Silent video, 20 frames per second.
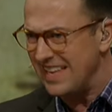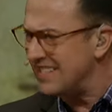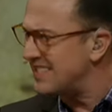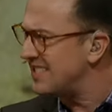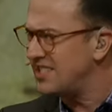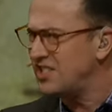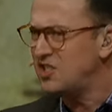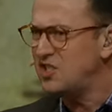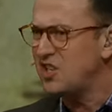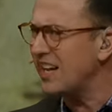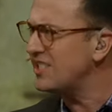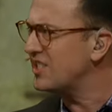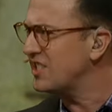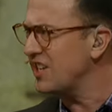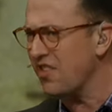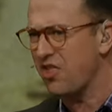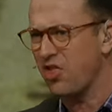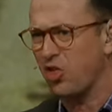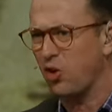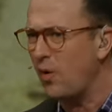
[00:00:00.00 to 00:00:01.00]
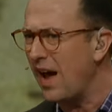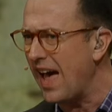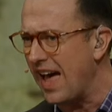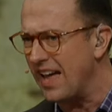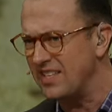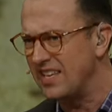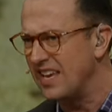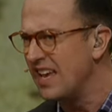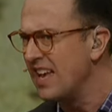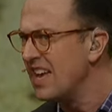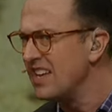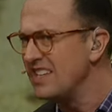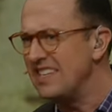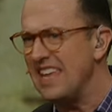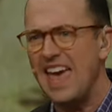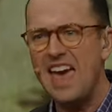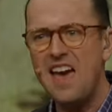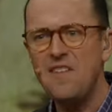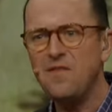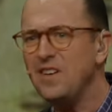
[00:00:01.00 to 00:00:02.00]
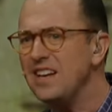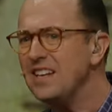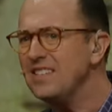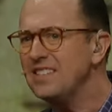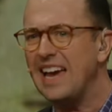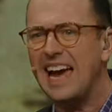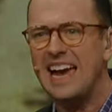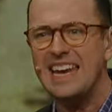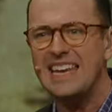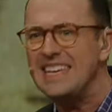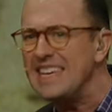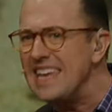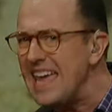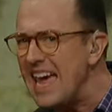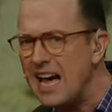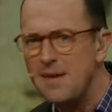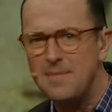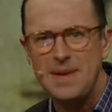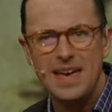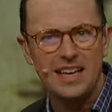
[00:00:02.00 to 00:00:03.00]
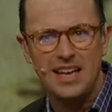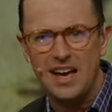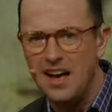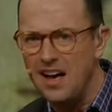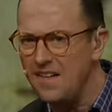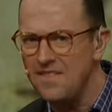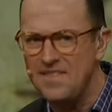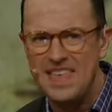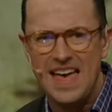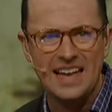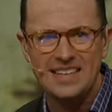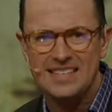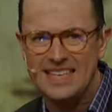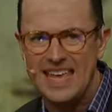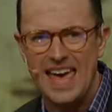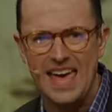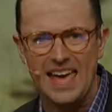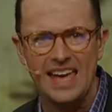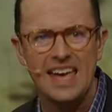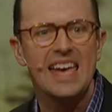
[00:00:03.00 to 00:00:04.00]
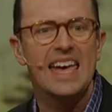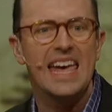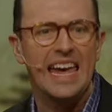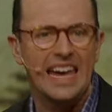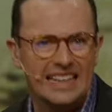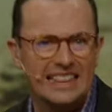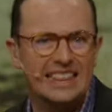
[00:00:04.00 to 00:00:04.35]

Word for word: and such a threat to every dynamic of that day. It